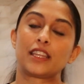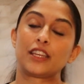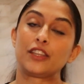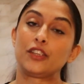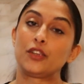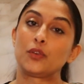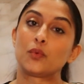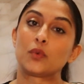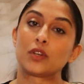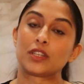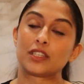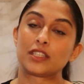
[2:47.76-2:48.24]
then
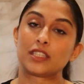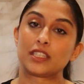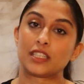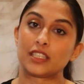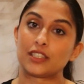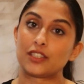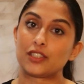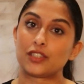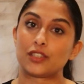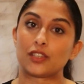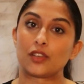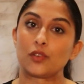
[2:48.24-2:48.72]
you
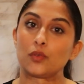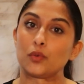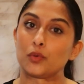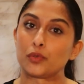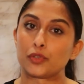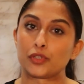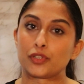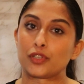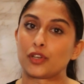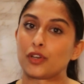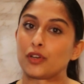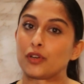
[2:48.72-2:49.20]
wanted to
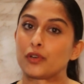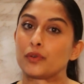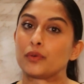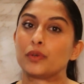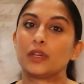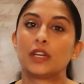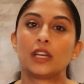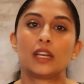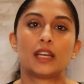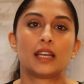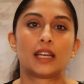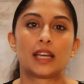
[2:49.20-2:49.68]
also
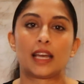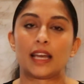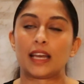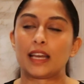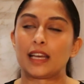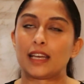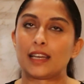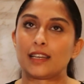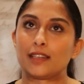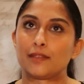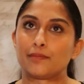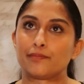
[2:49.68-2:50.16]

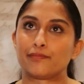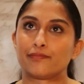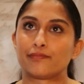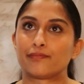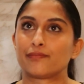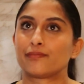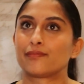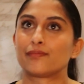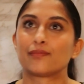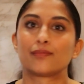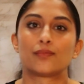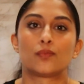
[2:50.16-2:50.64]

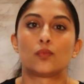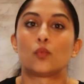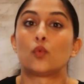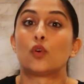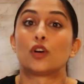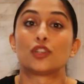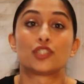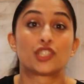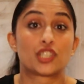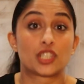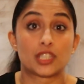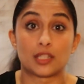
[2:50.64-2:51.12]

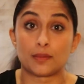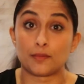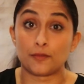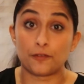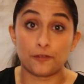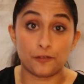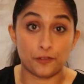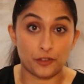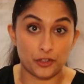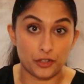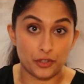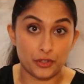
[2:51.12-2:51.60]
wash some
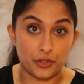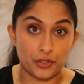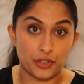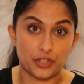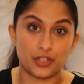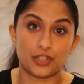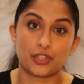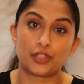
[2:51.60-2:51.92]
fruit.